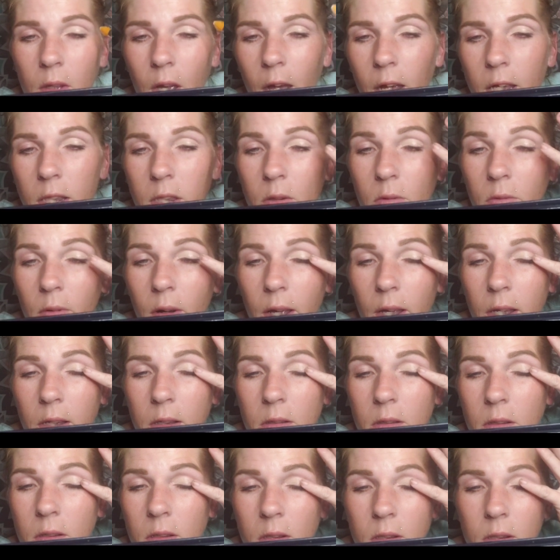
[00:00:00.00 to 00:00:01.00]
Either
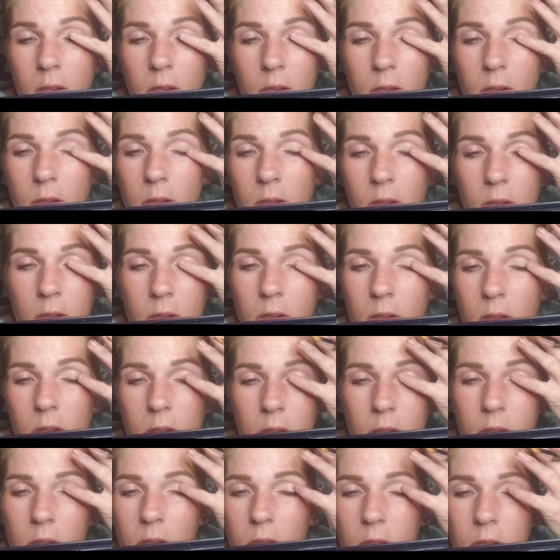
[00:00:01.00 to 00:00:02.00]
way,
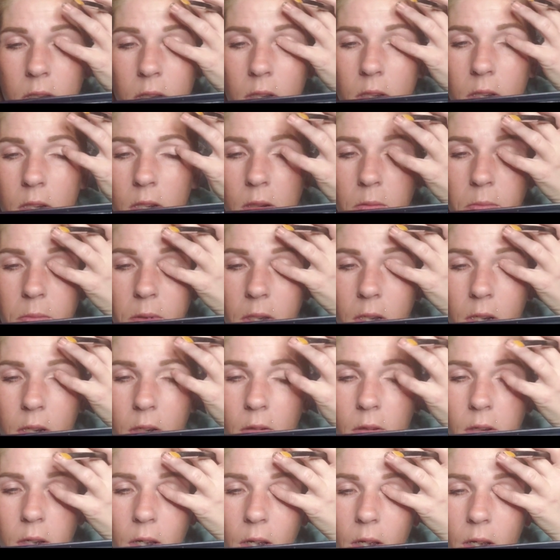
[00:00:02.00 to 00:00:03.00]
it'll be
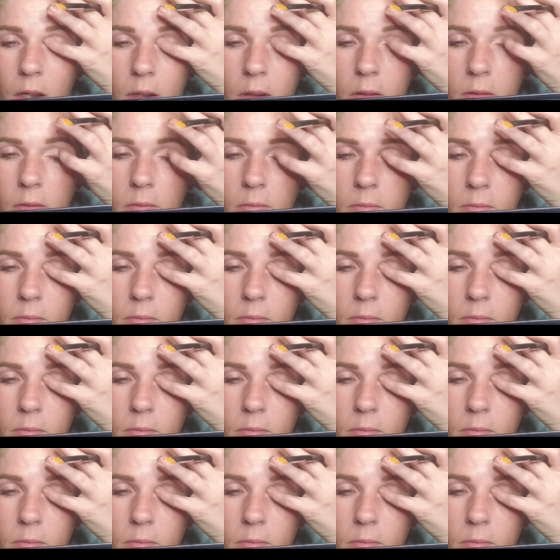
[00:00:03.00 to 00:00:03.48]
okay.